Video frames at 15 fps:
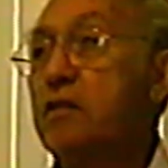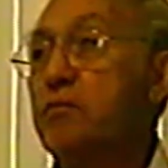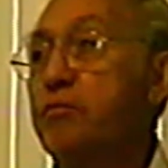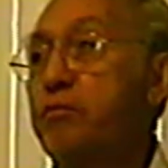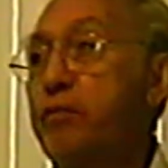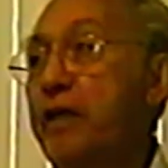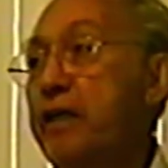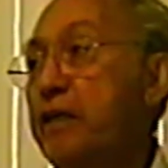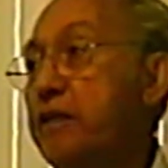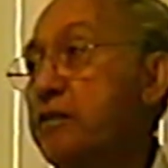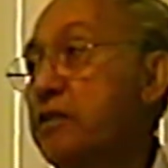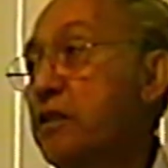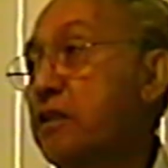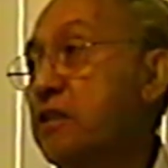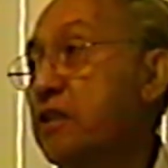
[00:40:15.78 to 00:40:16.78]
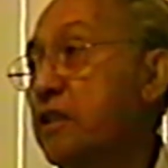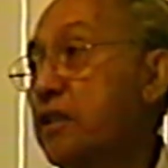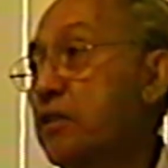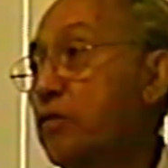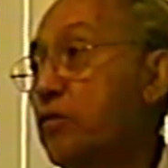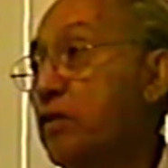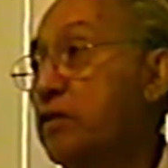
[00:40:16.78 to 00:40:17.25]
Paris, I think
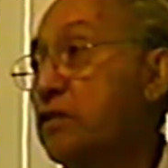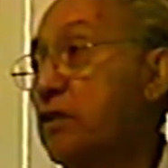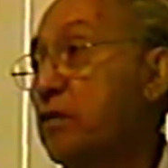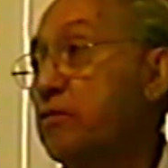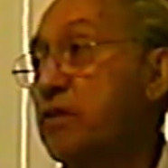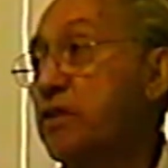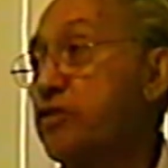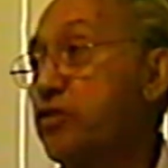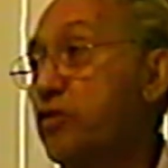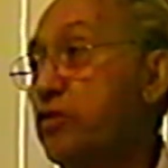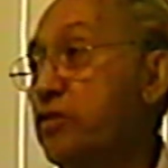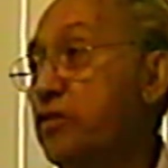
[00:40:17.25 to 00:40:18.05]
it was. I'm not sure.